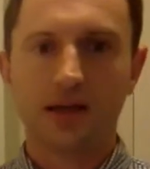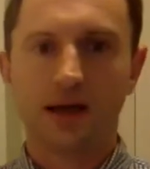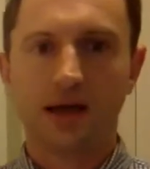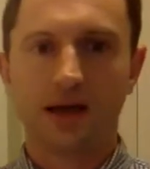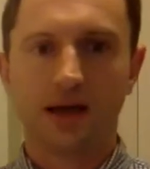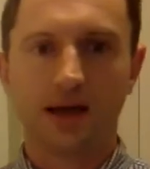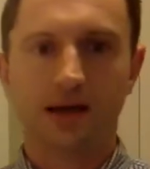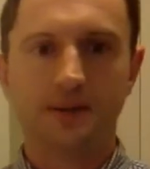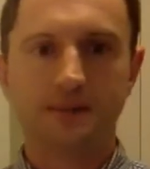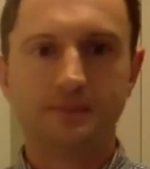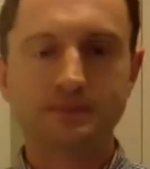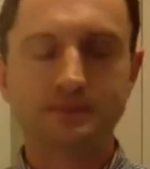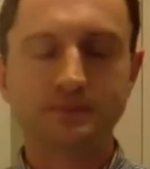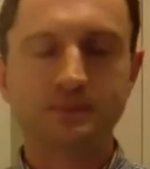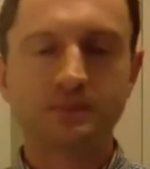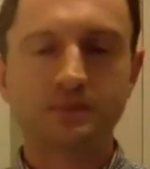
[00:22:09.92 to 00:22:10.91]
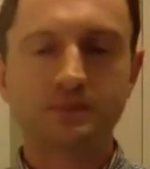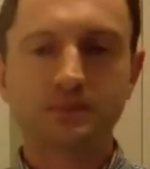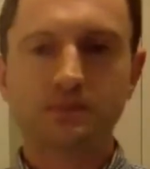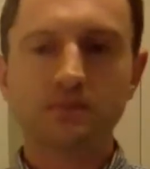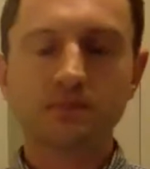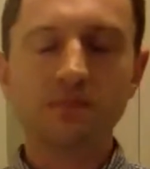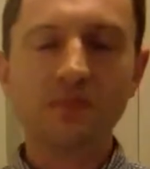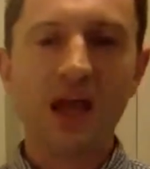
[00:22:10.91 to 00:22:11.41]

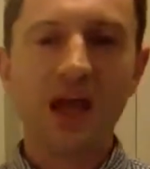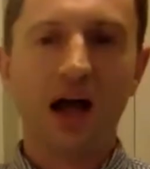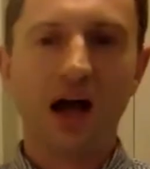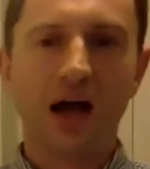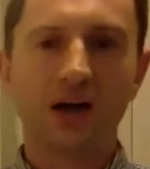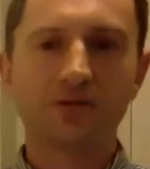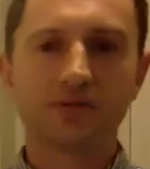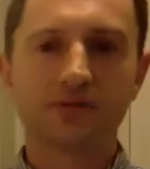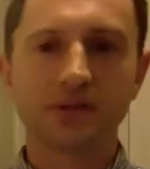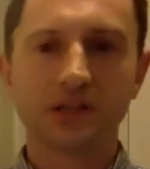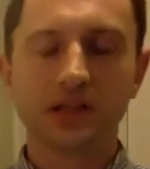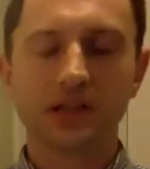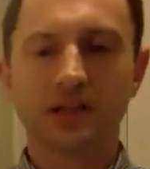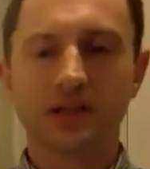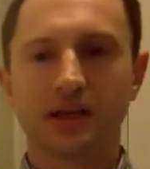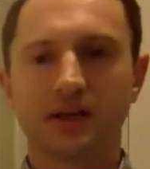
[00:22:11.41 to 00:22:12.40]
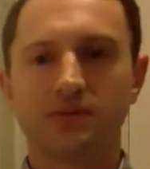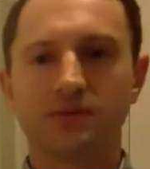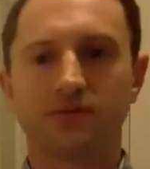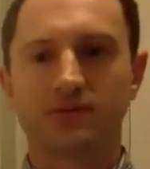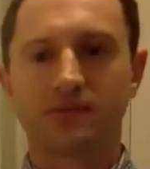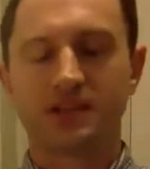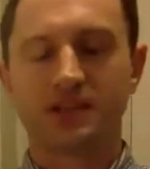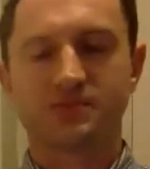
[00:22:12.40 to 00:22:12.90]
I really like
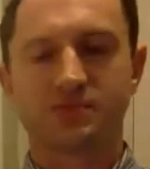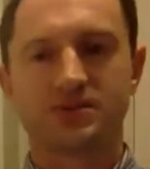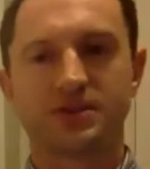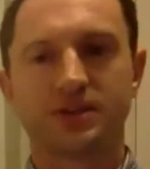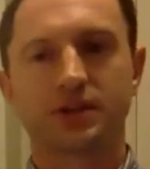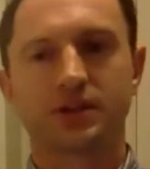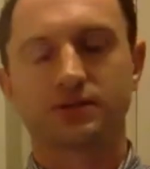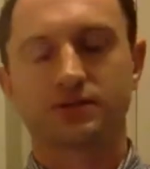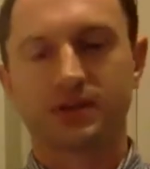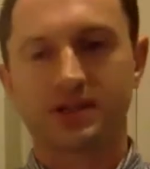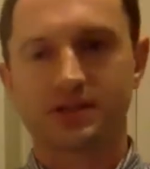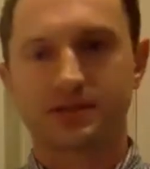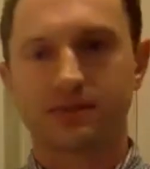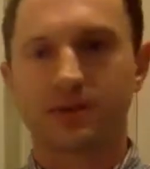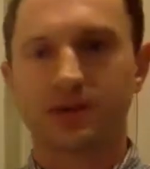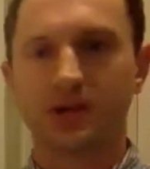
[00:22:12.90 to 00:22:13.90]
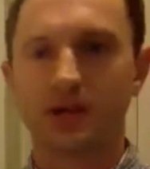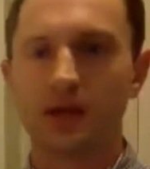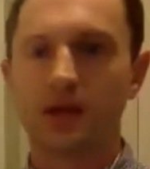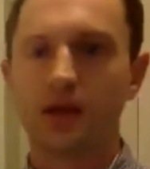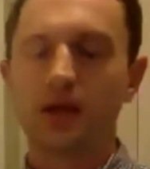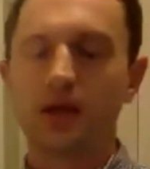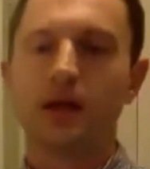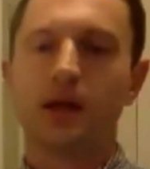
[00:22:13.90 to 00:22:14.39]
for this particular recipe,
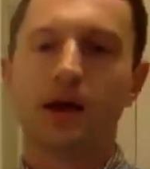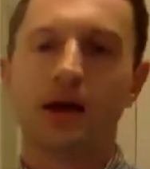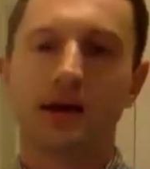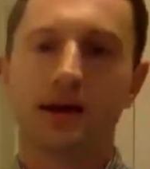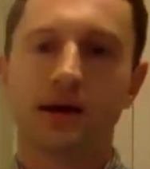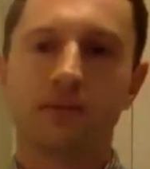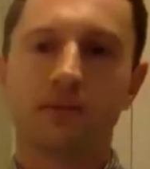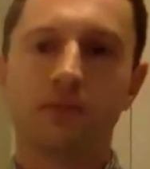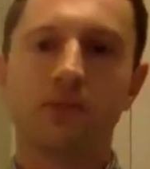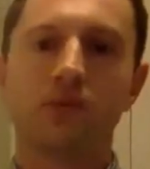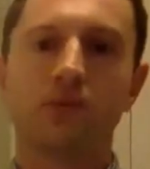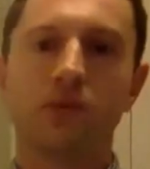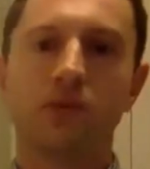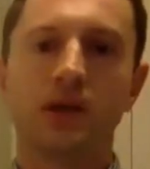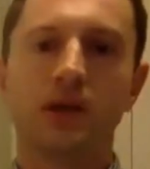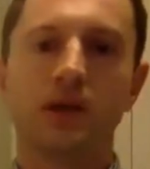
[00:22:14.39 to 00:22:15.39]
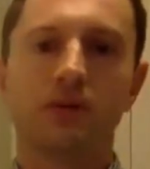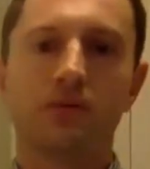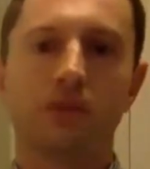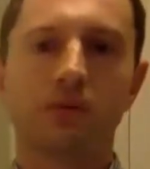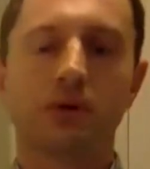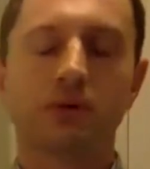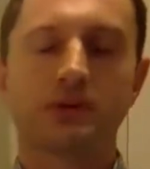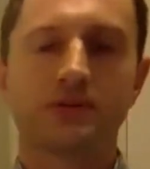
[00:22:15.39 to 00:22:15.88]
when
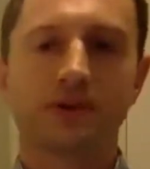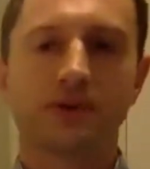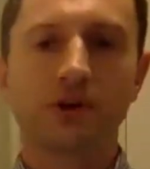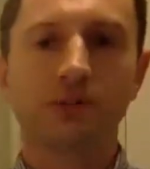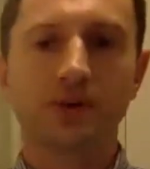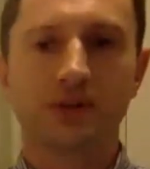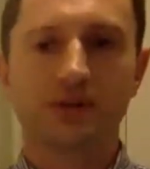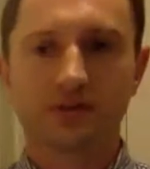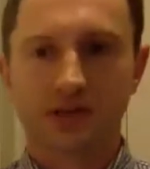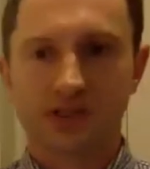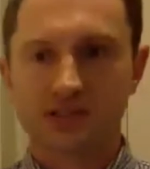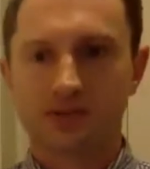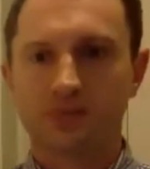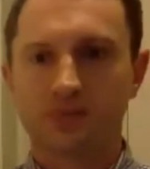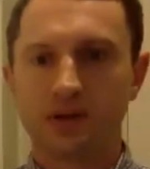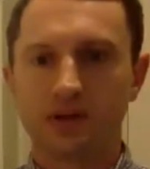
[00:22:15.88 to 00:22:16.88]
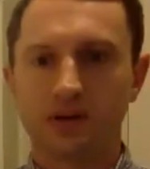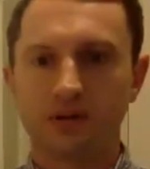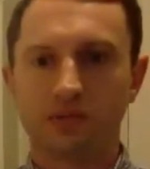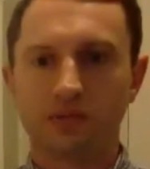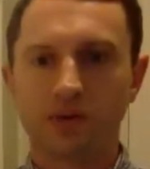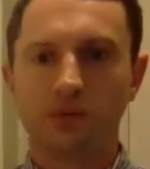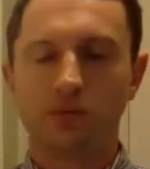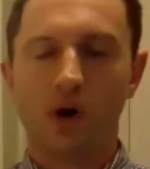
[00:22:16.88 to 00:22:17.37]
we were developing the recipe,
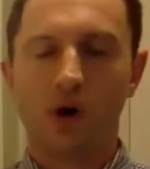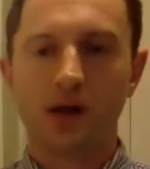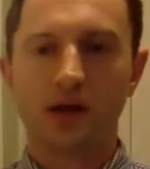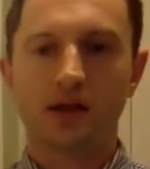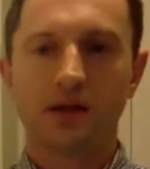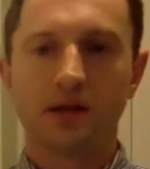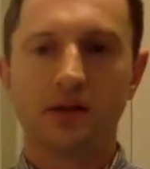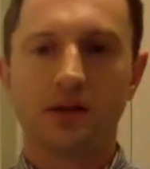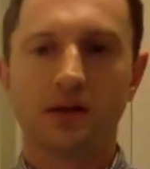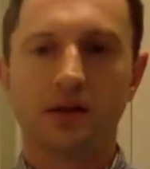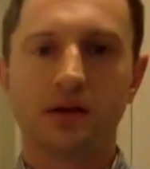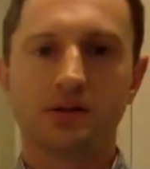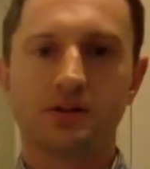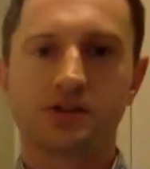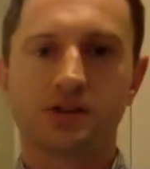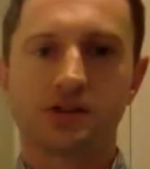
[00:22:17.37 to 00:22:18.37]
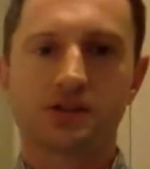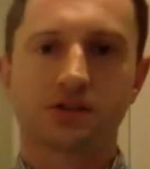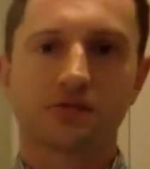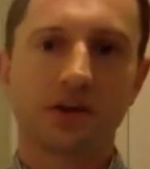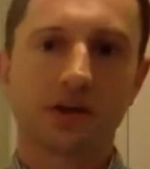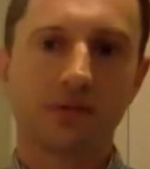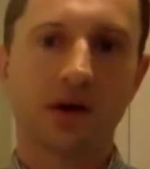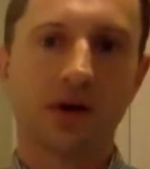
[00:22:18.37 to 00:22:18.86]
we wanted just the
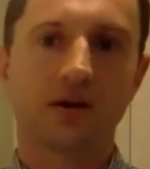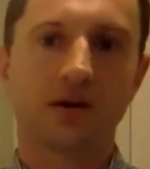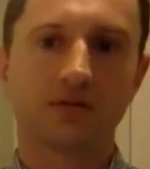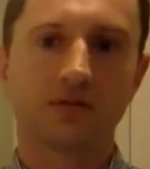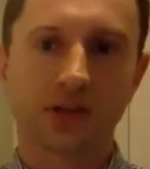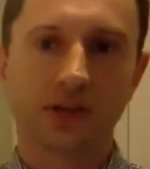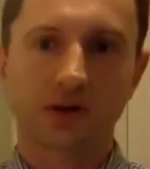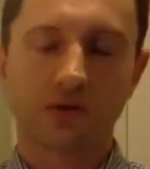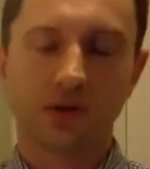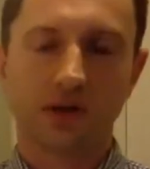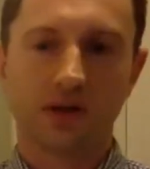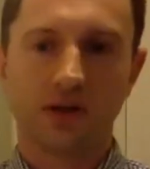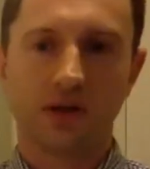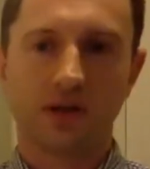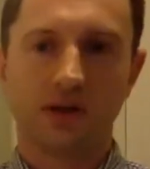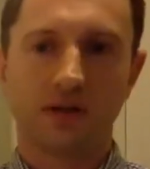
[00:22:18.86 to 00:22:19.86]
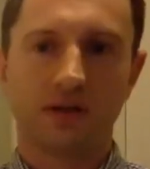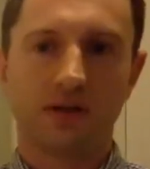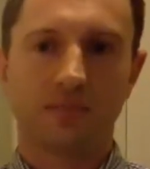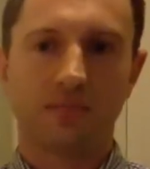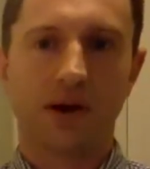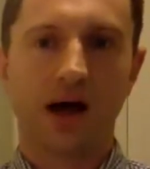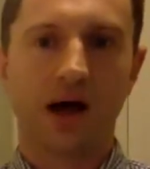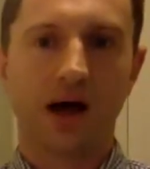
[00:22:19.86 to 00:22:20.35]
right amount of liquid in the
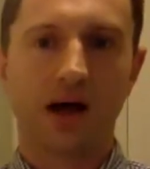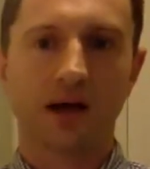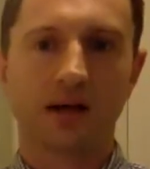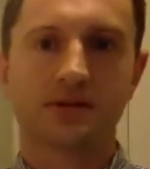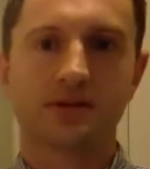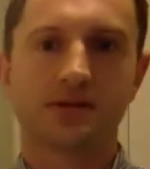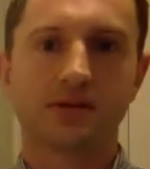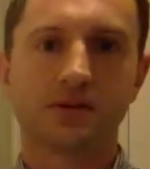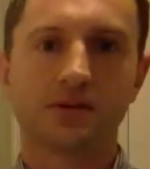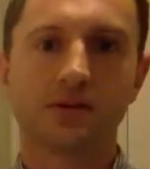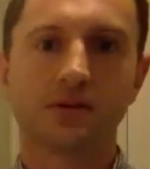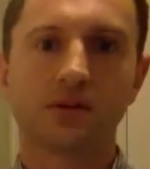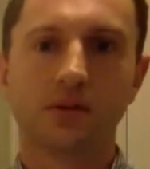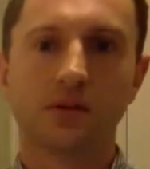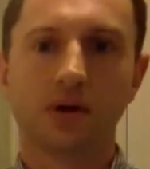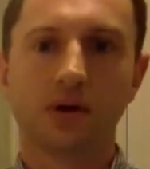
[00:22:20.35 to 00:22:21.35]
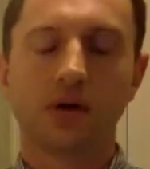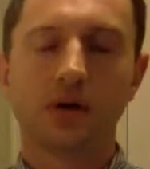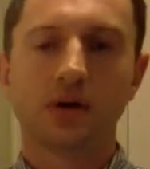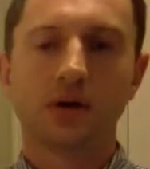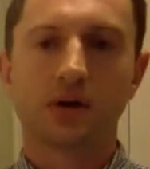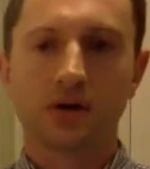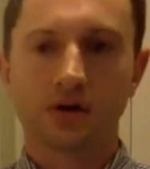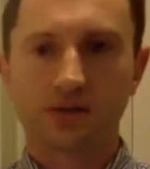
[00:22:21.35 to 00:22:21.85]
pot to
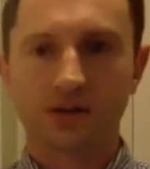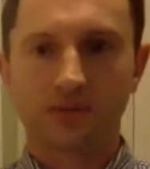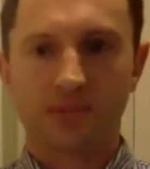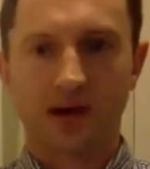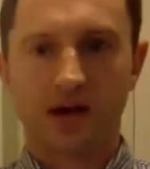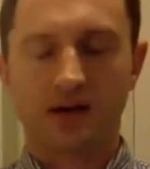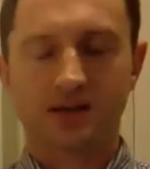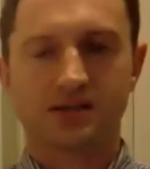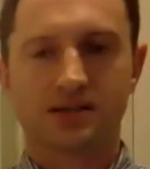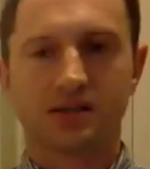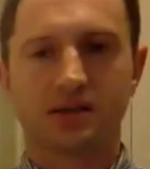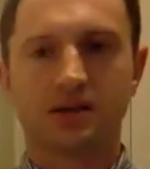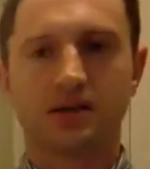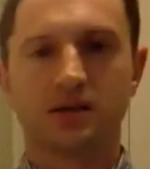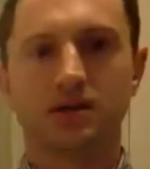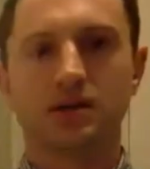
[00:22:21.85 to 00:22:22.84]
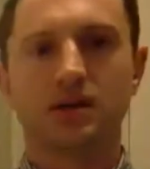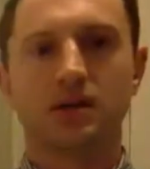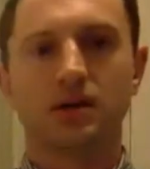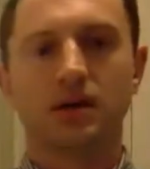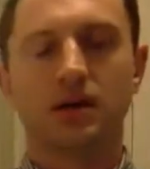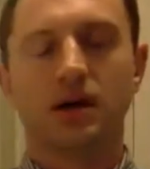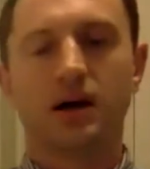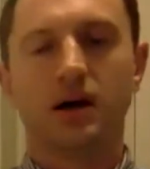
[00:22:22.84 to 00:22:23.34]
cook the pasta,
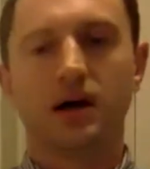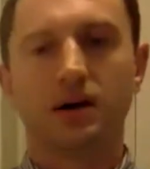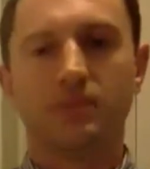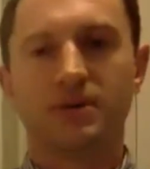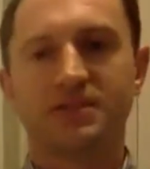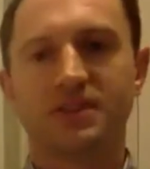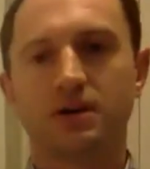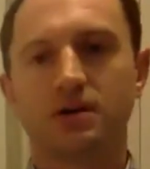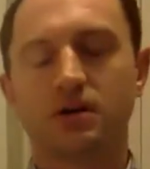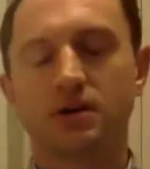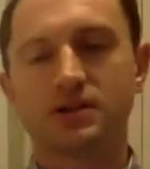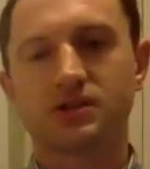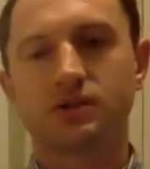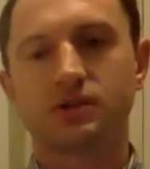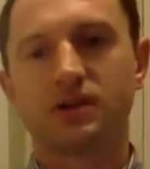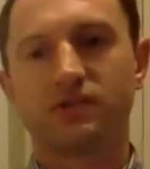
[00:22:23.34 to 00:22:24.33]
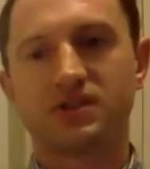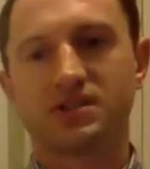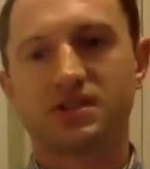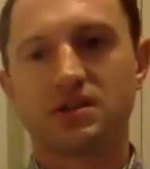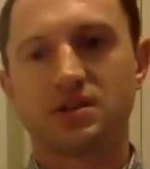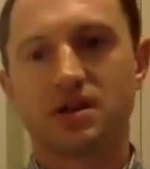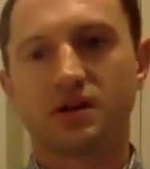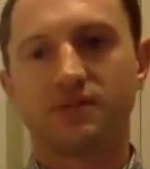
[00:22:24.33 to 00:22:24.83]
but then also give us
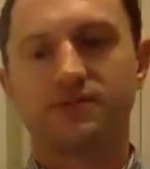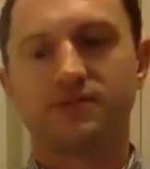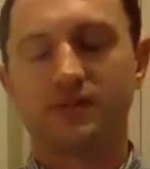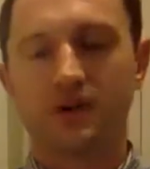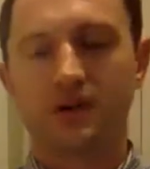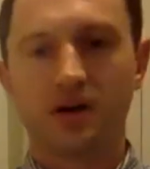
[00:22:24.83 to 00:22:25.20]
enough